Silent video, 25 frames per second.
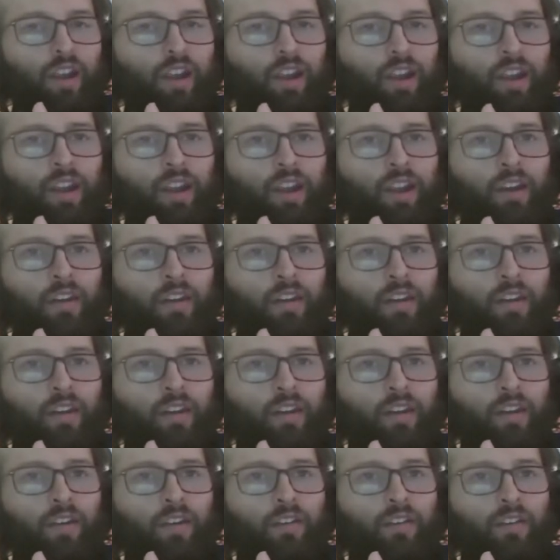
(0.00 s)
And
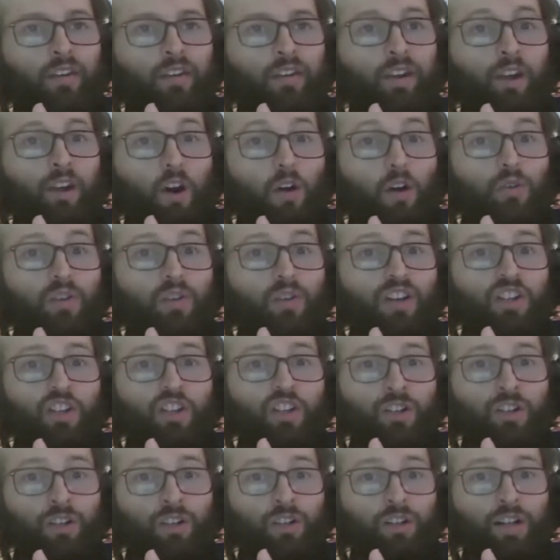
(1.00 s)
the
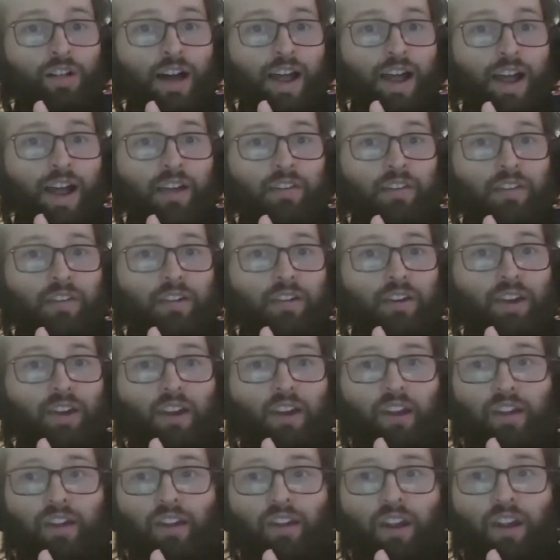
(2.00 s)
original had
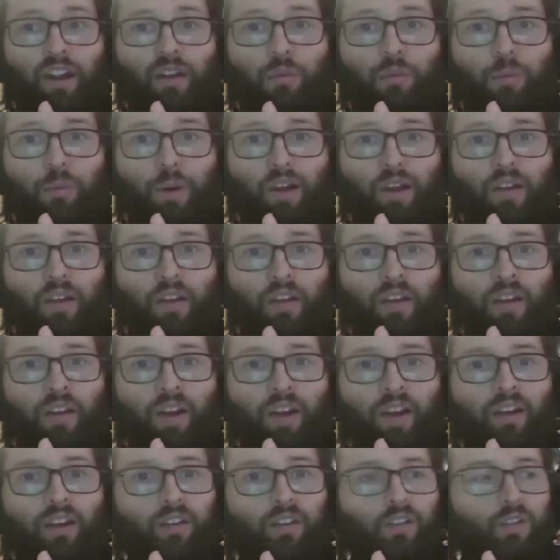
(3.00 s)
a really
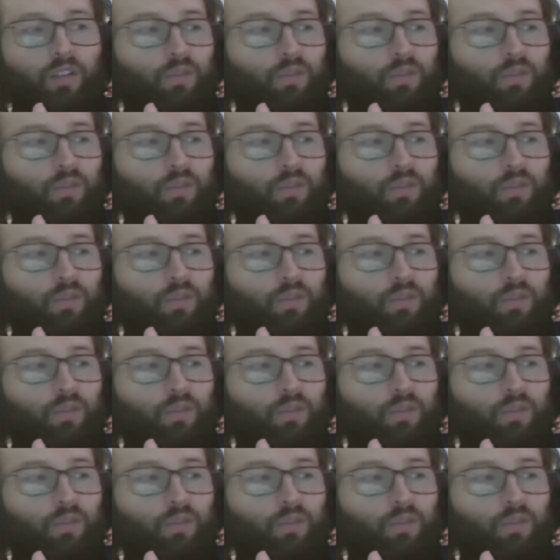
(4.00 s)
nice